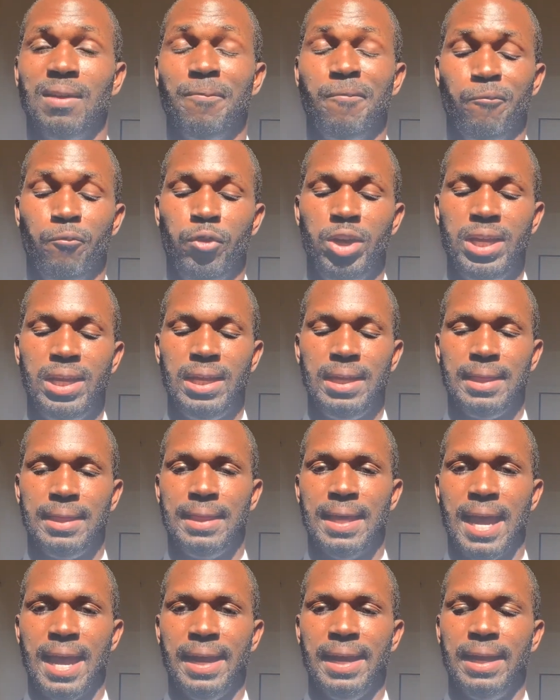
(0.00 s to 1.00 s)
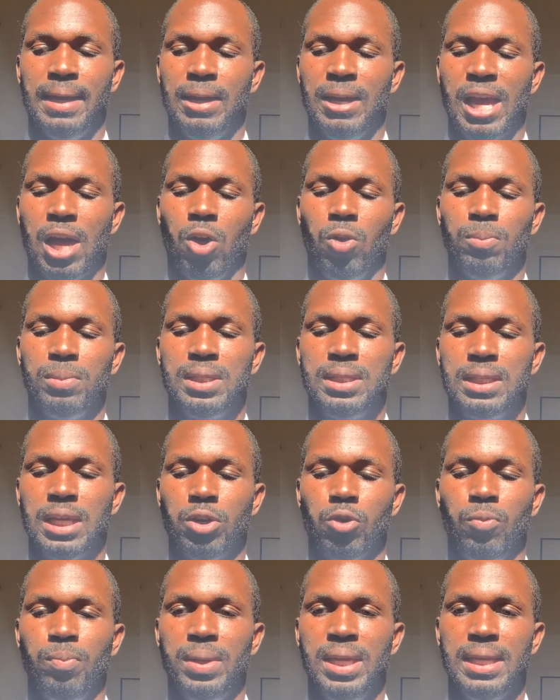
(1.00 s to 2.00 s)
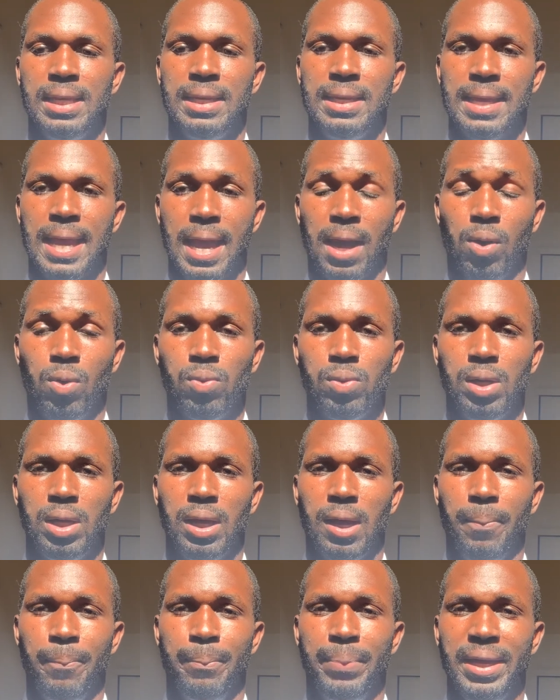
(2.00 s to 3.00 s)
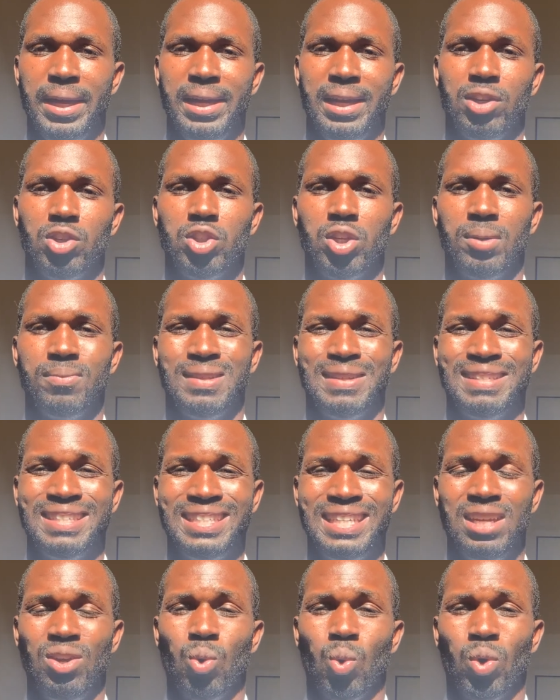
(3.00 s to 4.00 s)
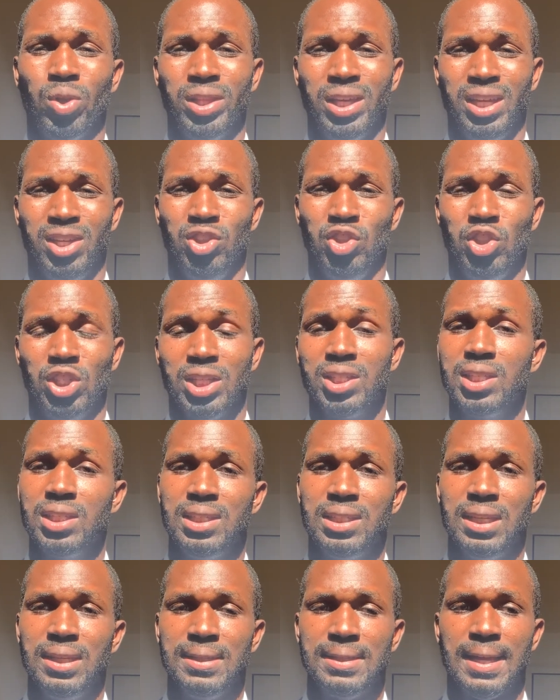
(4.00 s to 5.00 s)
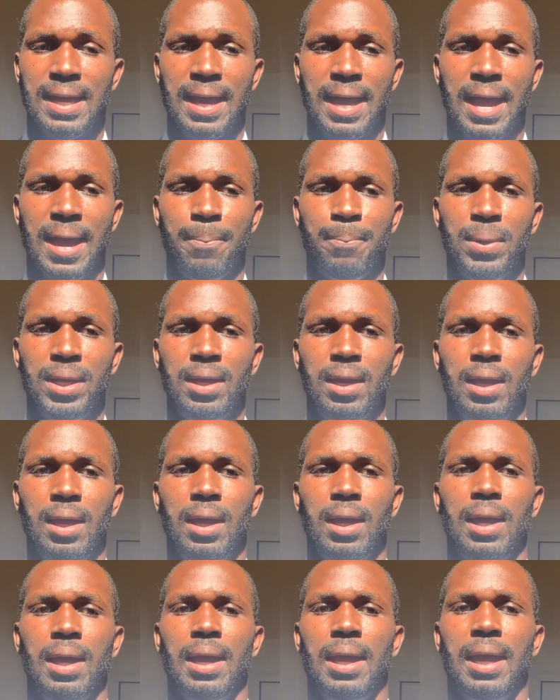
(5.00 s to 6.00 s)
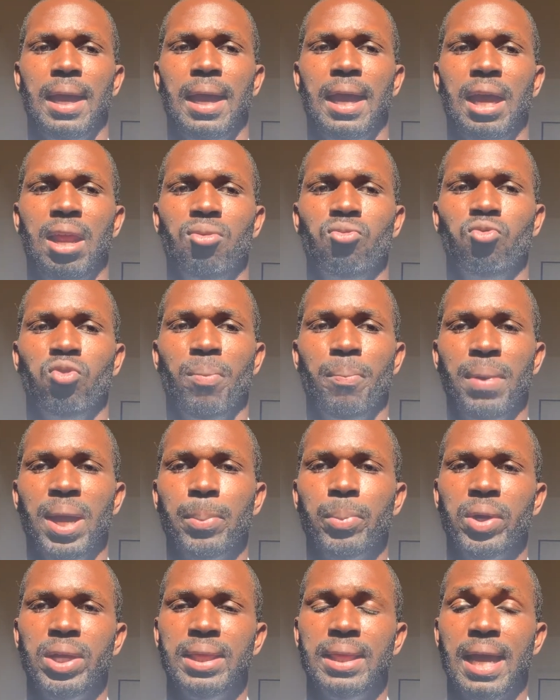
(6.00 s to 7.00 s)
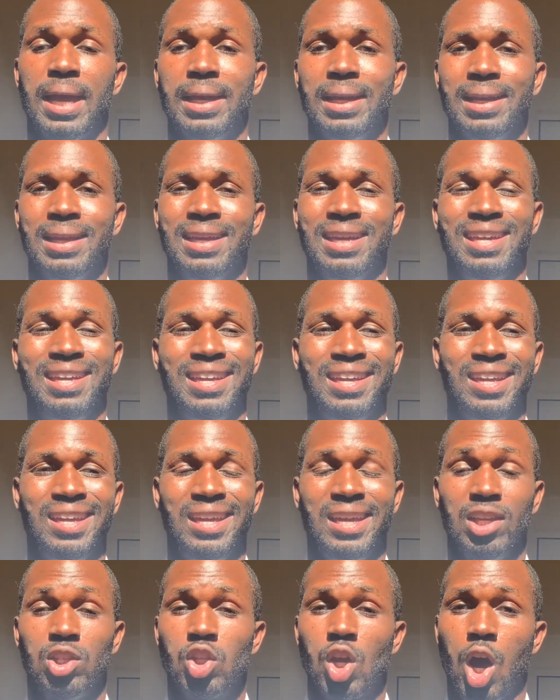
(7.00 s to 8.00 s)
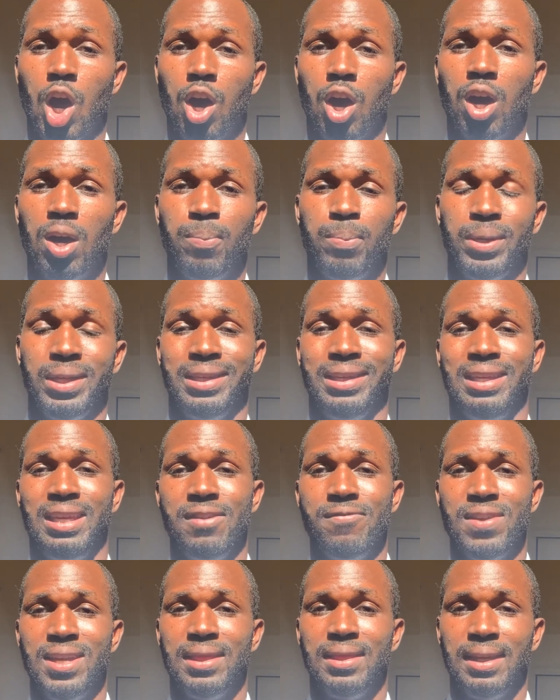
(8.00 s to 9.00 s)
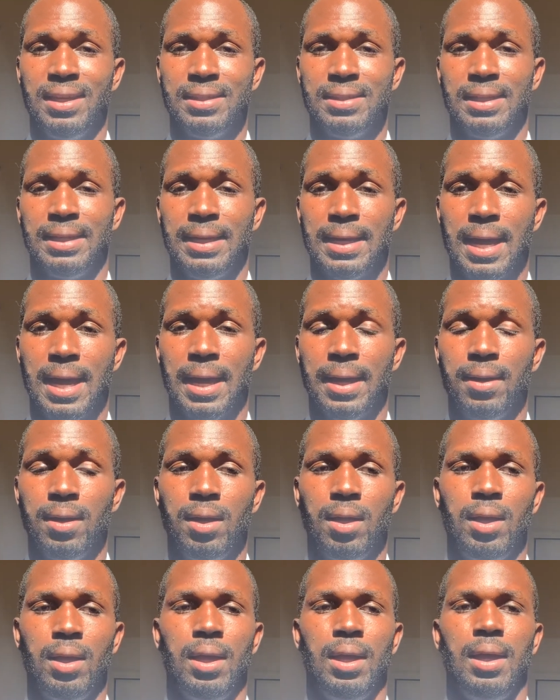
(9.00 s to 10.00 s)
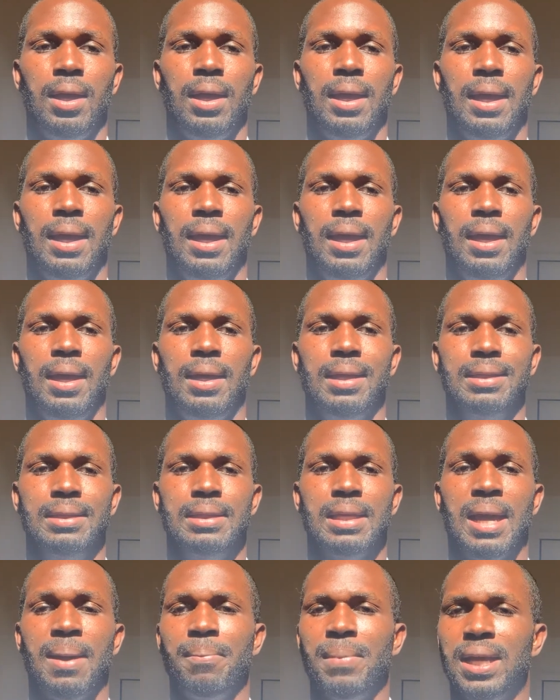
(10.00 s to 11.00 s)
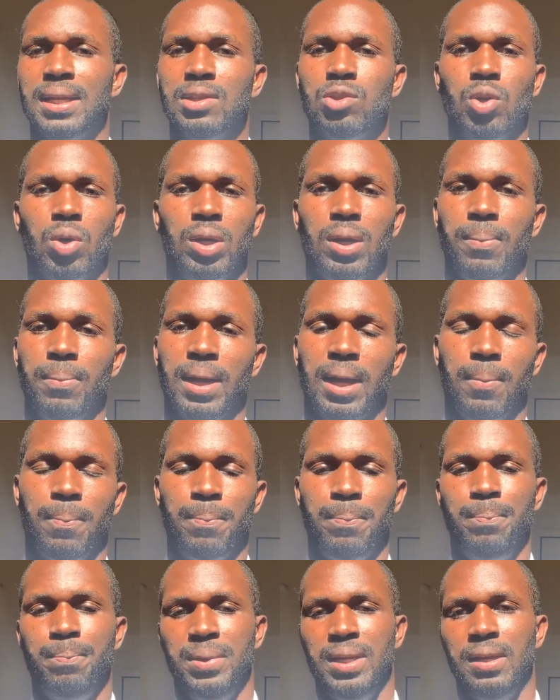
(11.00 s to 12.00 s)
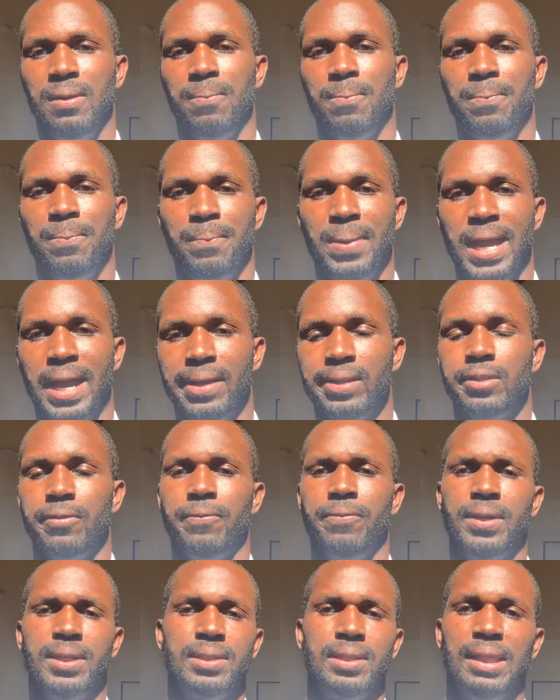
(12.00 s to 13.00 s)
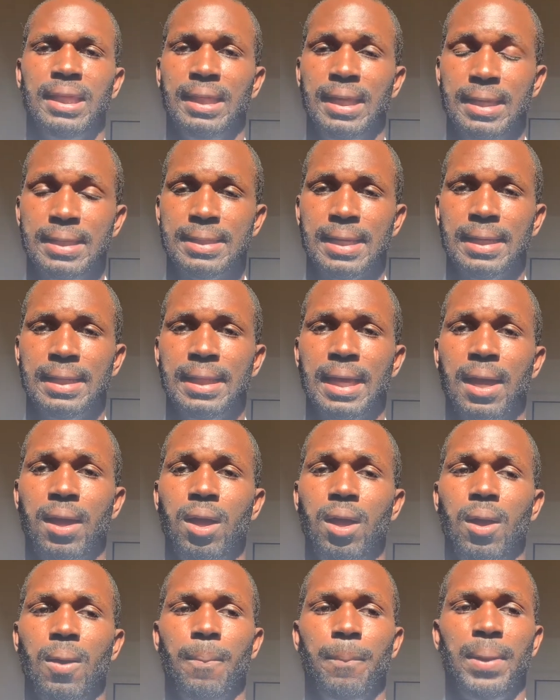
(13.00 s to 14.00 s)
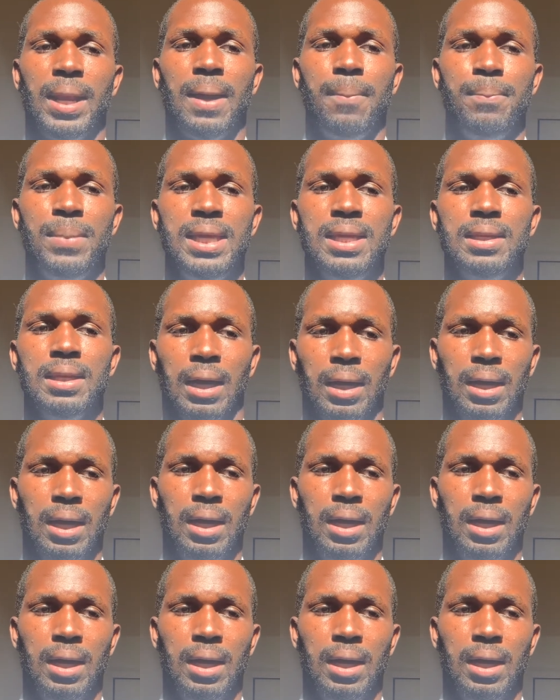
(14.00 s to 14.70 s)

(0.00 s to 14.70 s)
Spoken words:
reading that helped settle me down a bit in terms of seeing all the injustices that happen and remembering that it's hard with giving things to God. And I'm not talking about being pacifist and things like that, but I mean